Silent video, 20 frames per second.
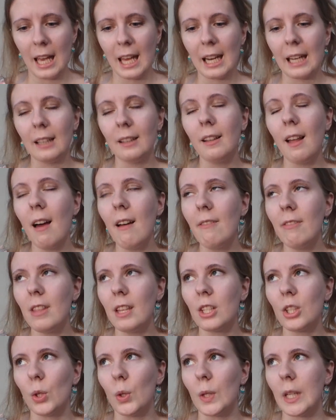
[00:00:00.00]
And I love
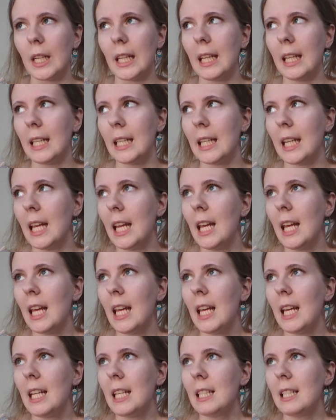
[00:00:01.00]
that Tolkien
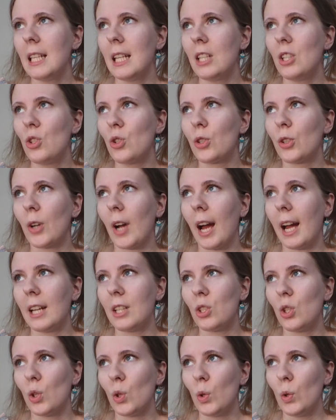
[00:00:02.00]
didn't
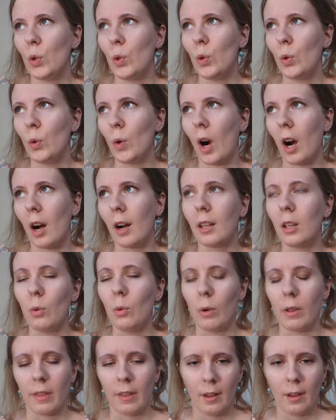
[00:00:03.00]
try to argue
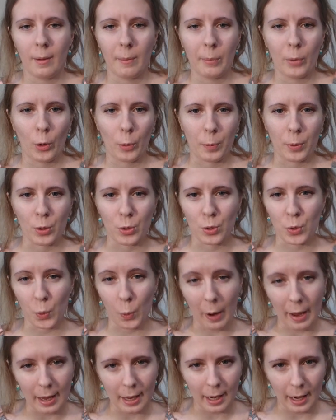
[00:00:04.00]
with him or
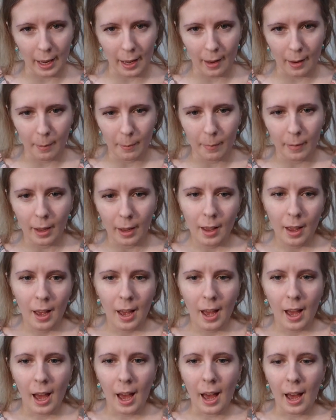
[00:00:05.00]
persuade him,
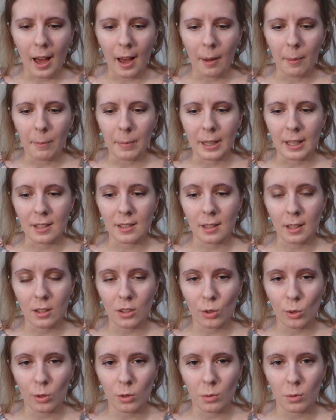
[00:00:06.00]
because
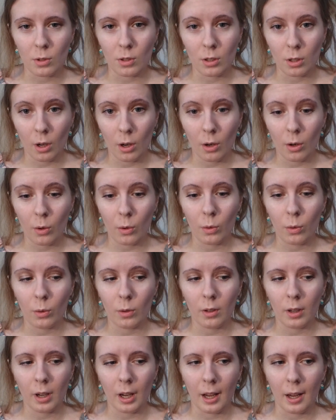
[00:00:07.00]
C.S. Lewis was
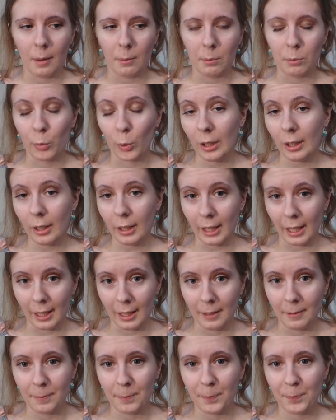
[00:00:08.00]
so
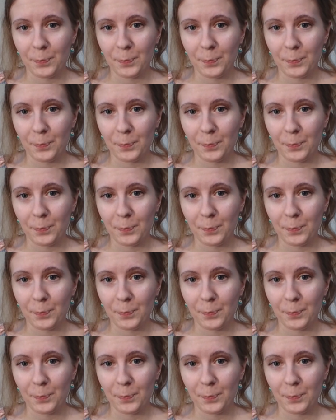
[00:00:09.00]
brilliant.